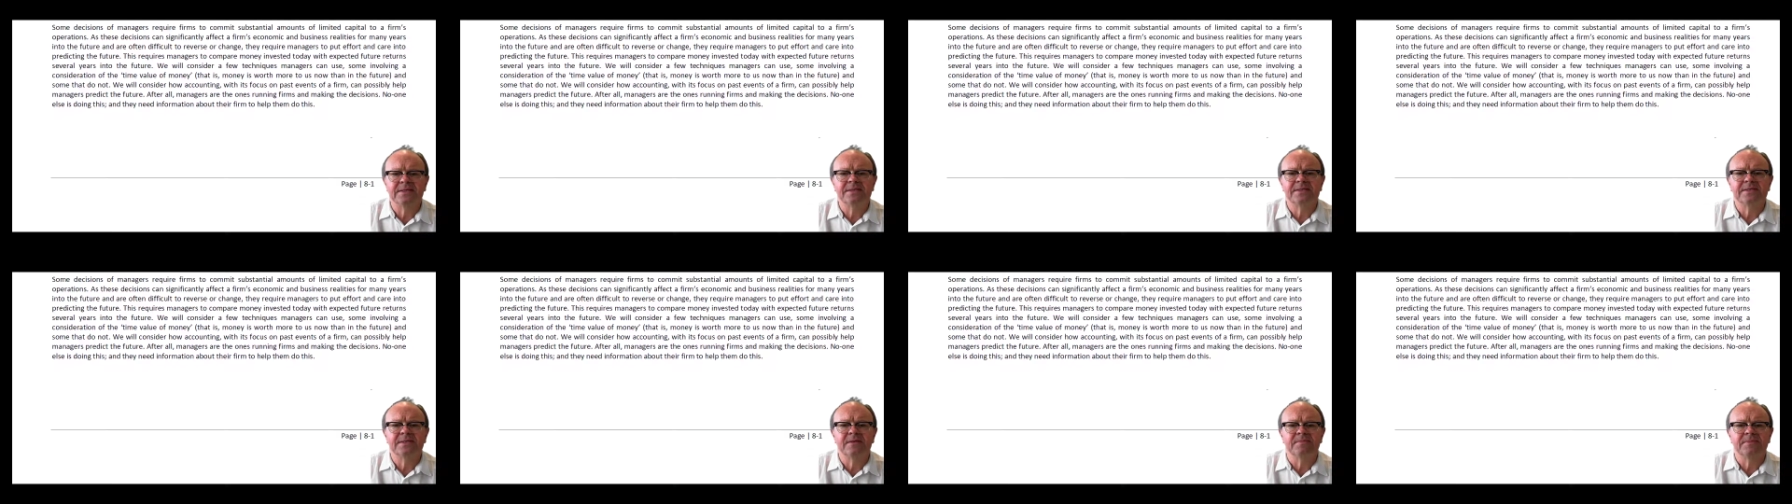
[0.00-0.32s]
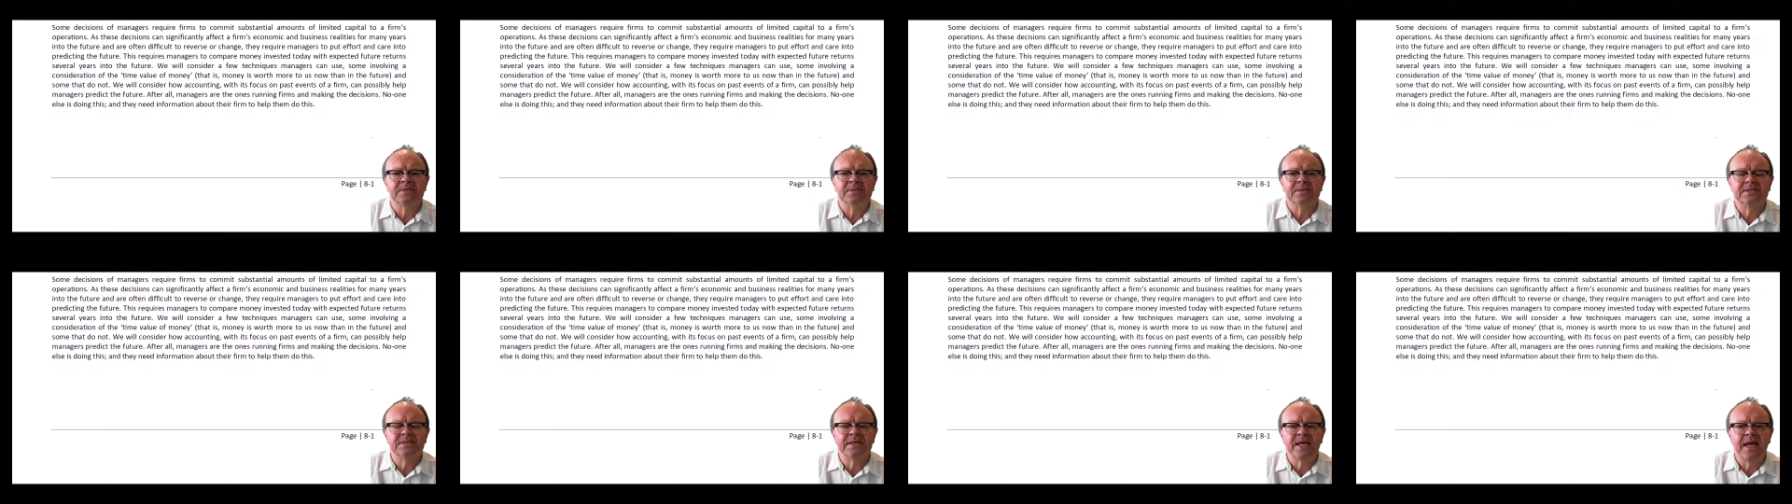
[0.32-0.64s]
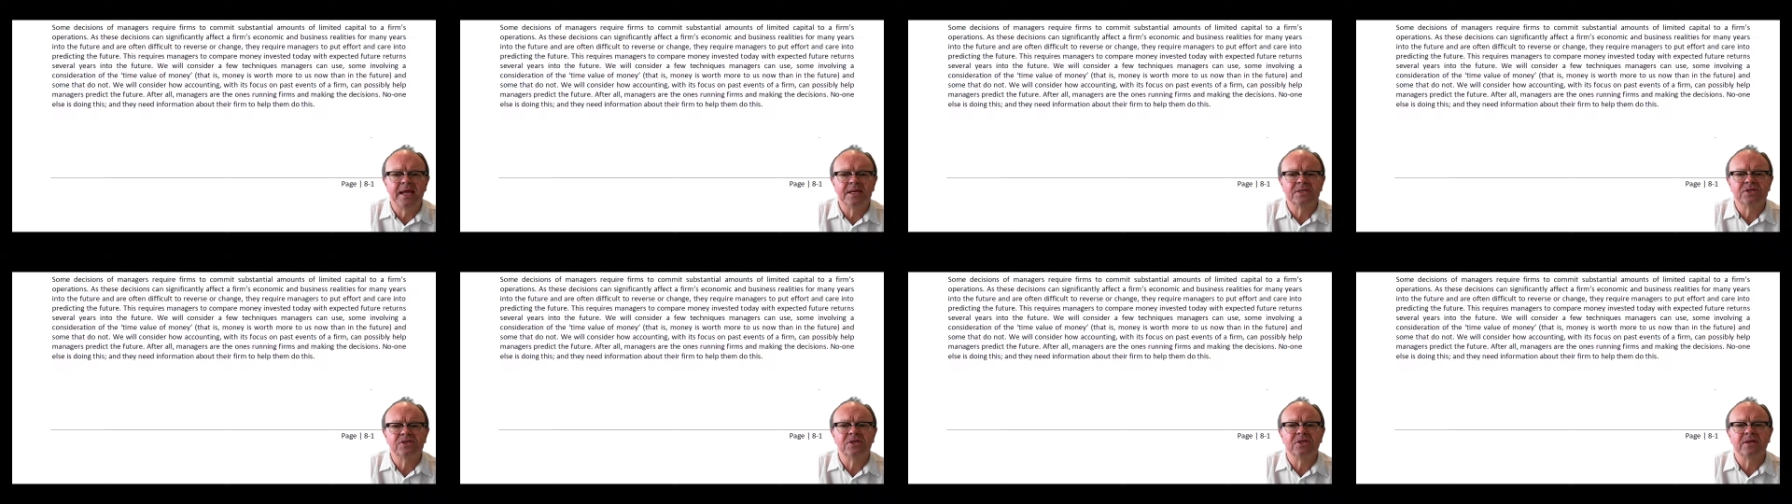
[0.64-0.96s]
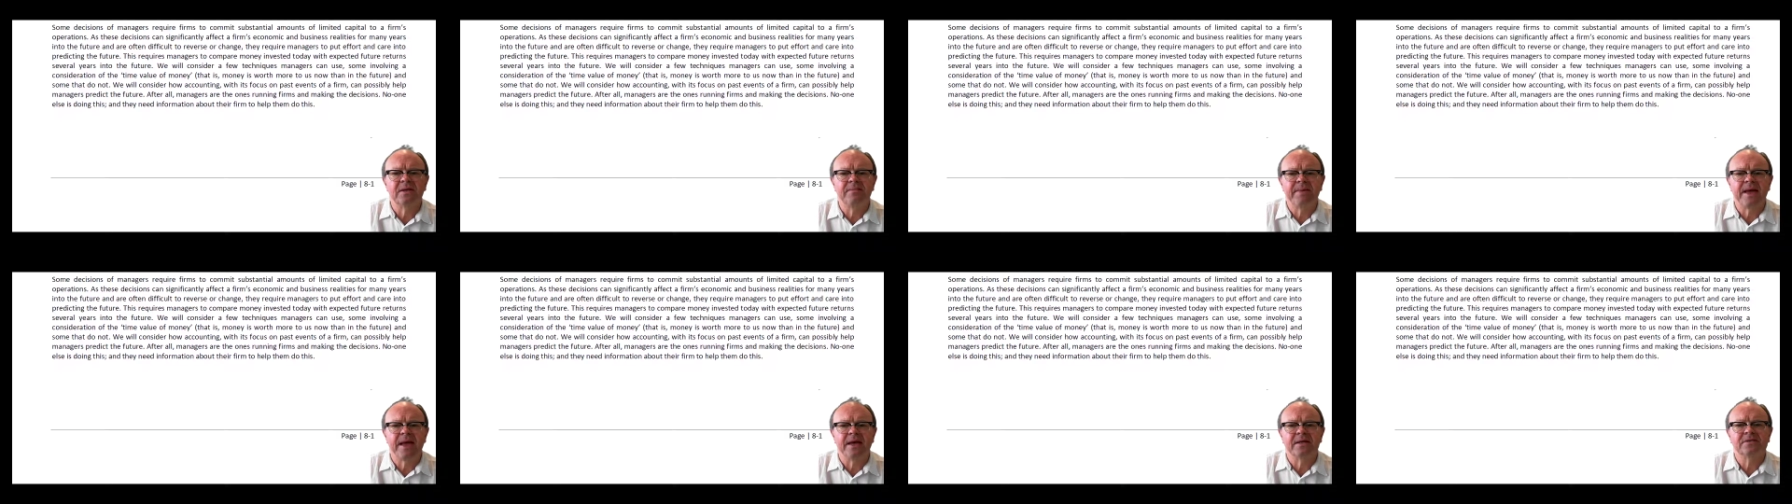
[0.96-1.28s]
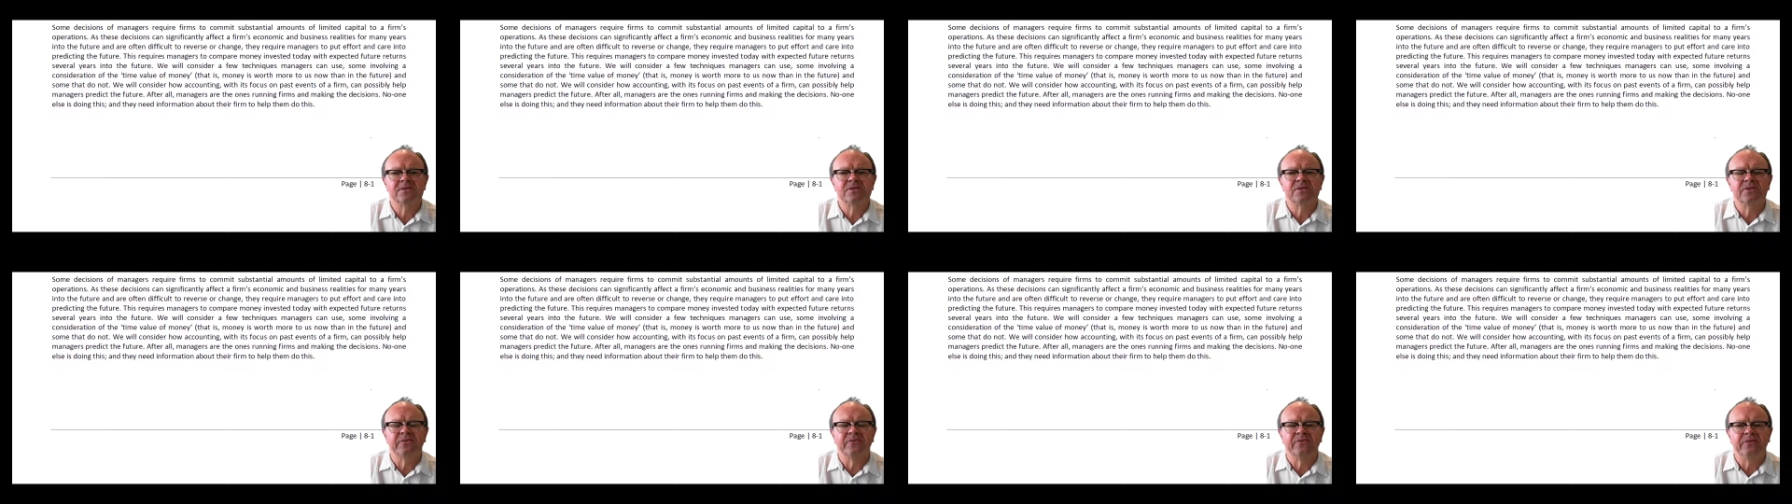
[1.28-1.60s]
substantial
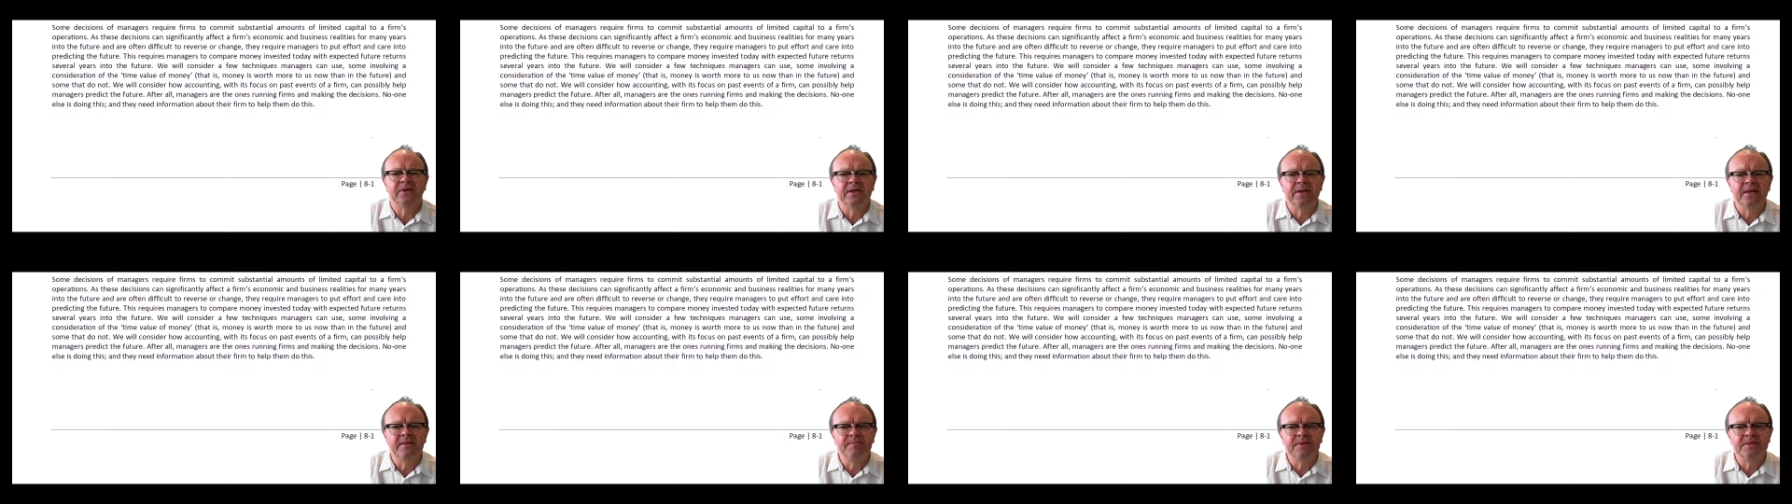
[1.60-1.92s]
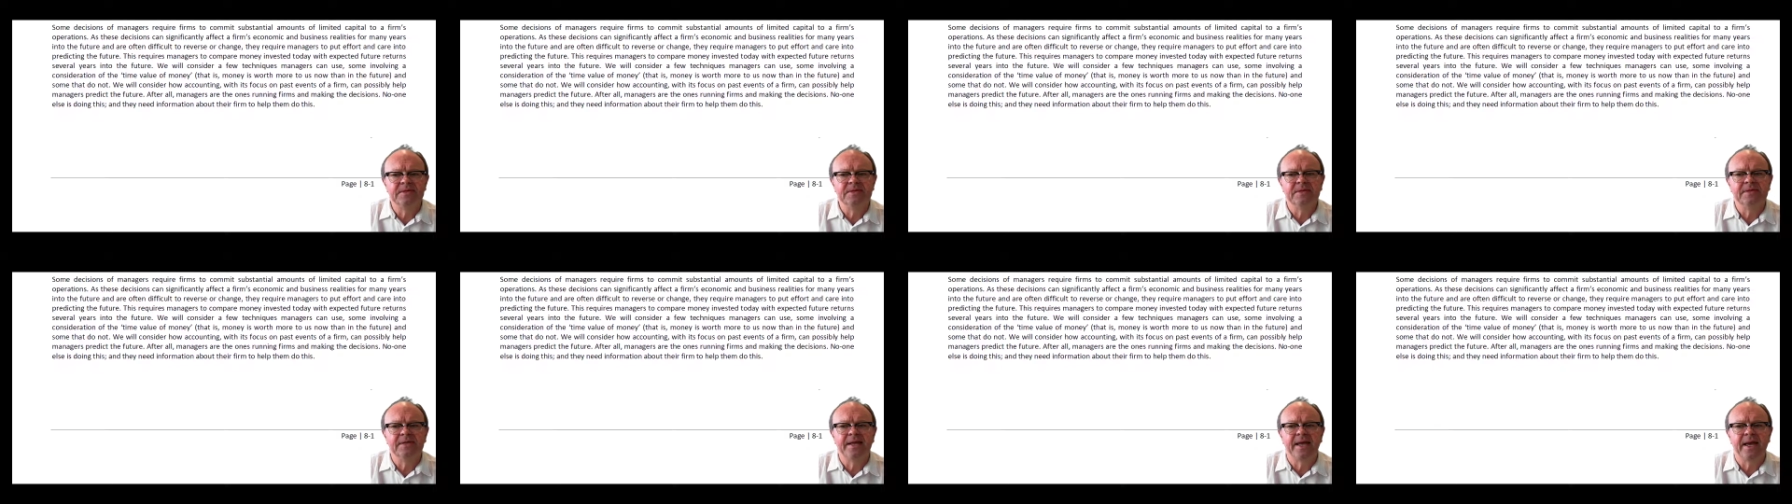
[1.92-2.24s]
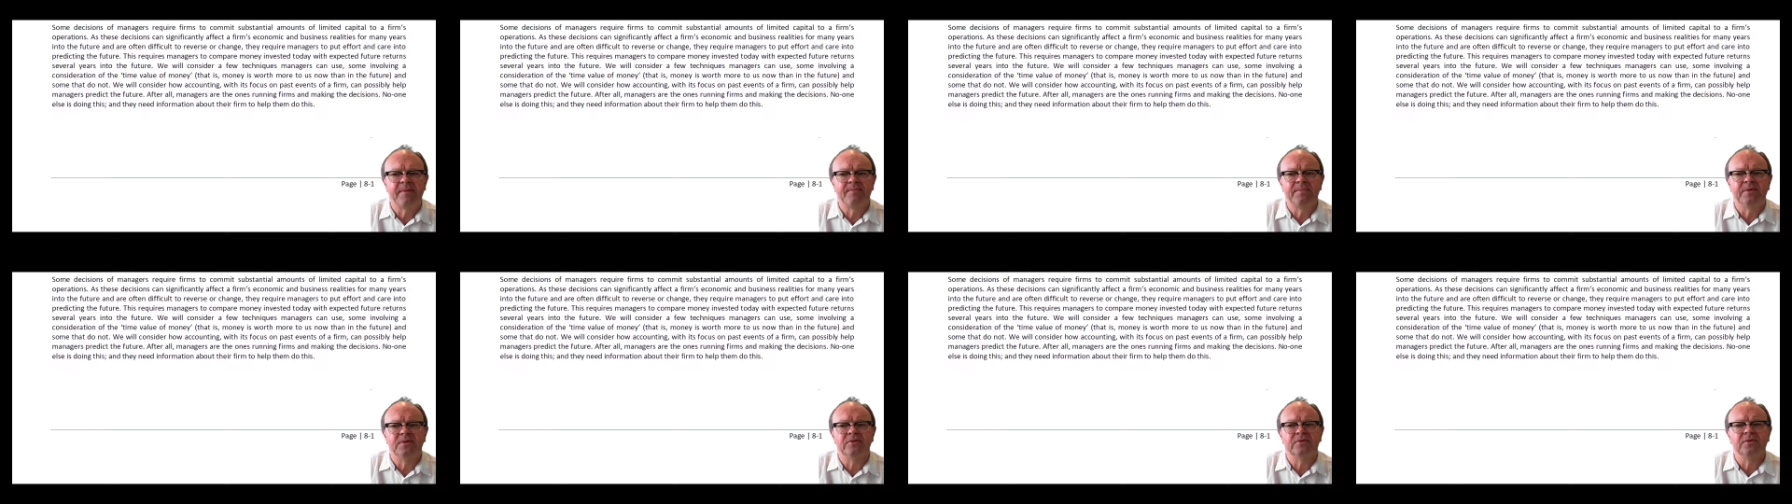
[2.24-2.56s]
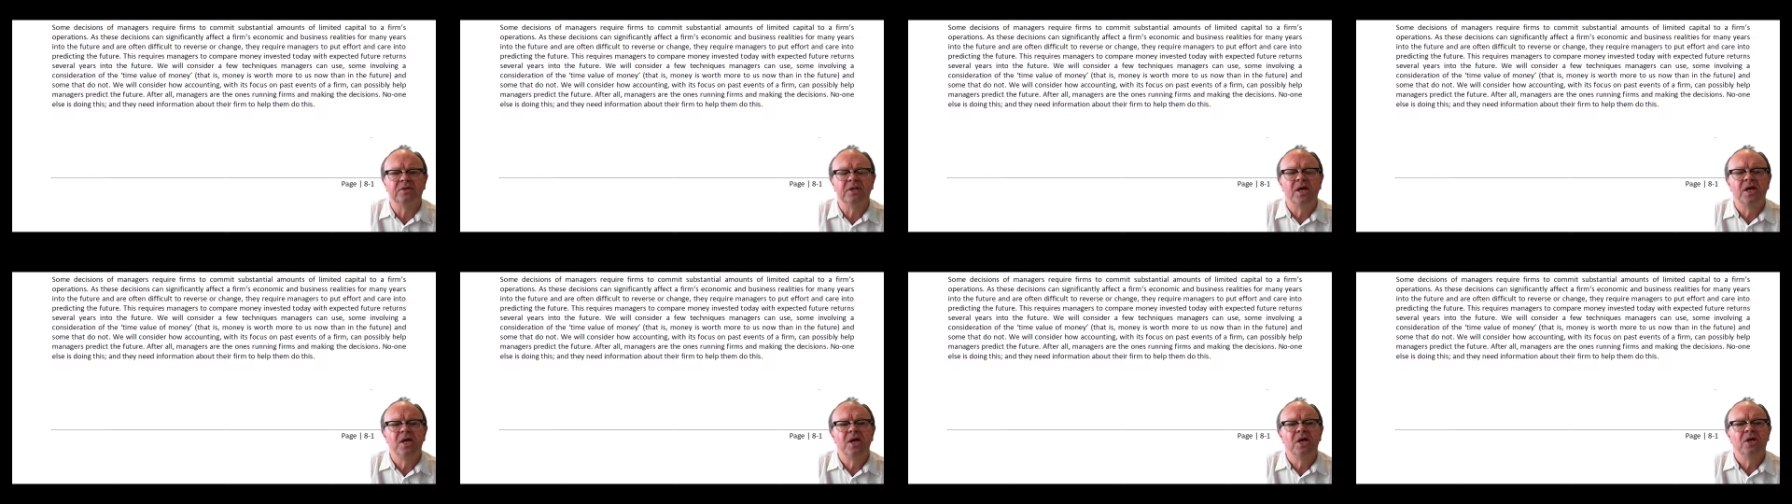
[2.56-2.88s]
amounts of limited capital